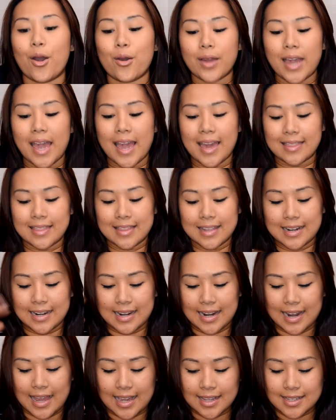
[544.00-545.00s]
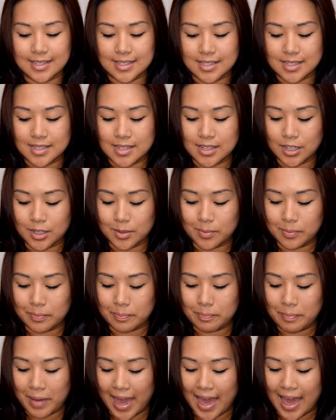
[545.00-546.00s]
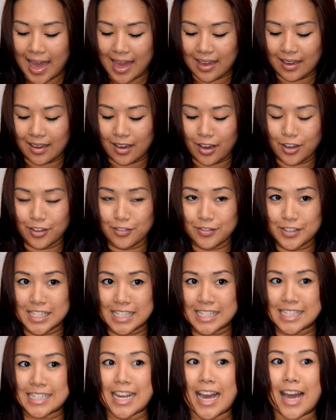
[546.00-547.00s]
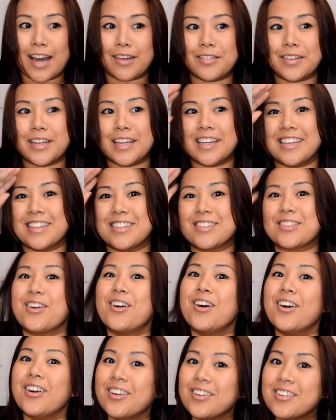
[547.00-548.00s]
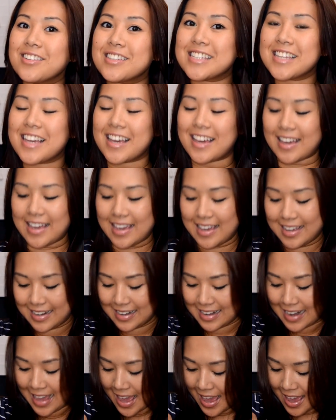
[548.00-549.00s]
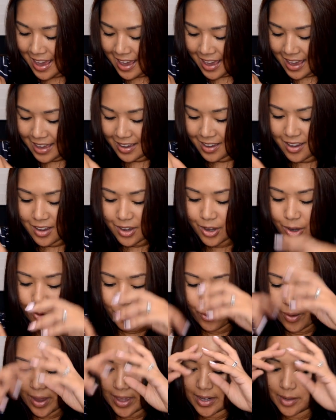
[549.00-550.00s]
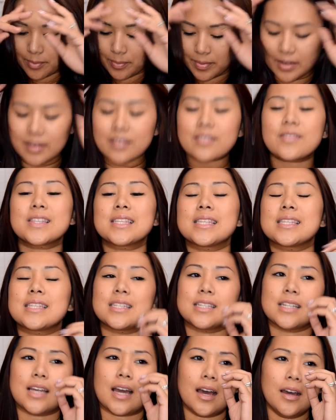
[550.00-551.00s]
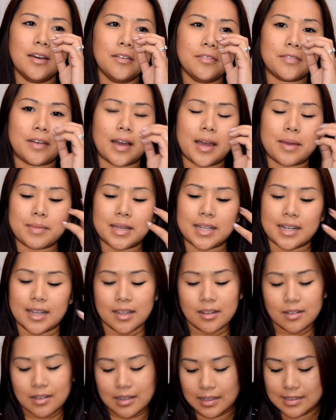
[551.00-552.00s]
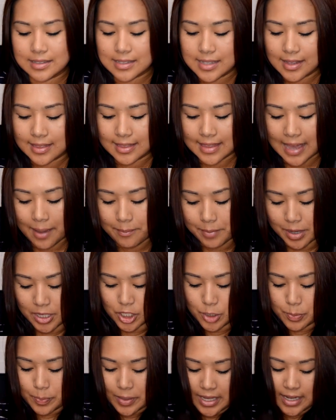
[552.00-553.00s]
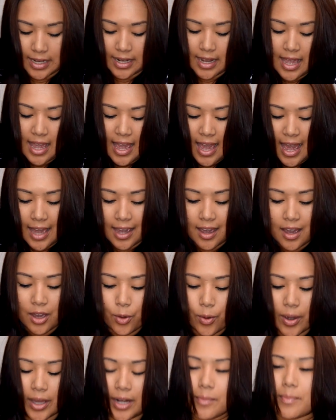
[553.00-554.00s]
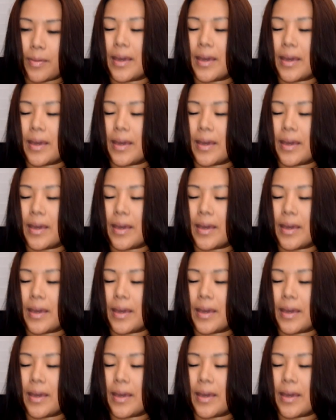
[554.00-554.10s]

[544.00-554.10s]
Okay, the next bag of stuff is Ulta and I got quite a bit of stuff. I mean, uh, it's not that much, but I got quite a